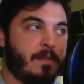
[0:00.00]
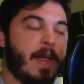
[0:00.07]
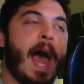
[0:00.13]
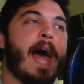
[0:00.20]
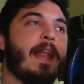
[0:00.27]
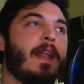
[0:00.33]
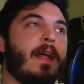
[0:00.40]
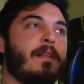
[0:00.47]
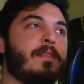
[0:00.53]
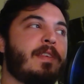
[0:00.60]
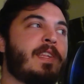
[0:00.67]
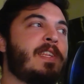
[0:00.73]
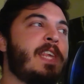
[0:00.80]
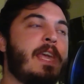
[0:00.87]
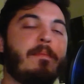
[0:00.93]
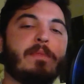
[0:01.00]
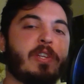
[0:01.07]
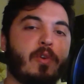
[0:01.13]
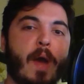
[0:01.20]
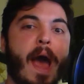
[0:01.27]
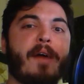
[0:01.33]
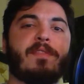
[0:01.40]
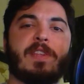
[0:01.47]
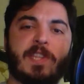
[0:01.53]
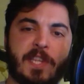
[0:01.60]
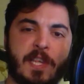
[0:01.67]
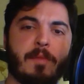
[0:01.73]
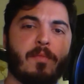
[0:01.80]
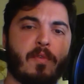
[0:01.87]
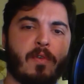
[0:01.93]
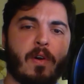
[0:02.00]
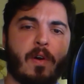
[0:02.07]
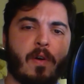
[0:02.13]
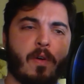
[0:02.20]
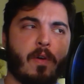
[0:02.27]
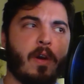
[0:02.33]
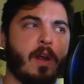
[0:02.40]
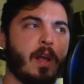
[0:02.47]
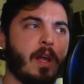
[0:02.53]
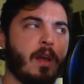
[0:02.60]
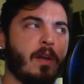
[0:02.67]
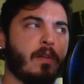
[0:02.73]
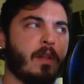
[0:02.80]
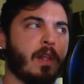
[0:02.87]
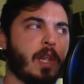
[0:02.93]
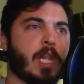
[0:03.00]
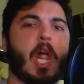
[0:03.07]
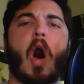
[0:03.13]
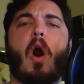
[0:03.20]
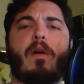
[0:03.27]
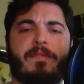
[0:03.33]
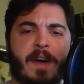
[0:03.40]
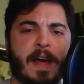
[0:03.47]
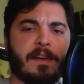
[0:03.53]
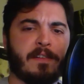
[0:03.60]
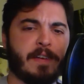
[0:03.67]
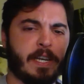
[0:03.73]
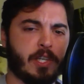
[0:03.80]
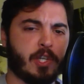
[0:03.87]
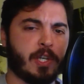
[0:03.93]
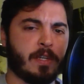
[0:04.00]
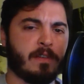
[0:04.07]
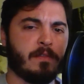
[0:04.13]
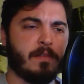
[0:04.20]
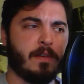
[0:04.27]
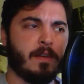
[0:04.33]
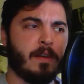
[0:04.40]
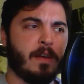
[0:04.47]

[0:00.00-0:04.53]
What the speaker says: that seemed to have a similar law violation.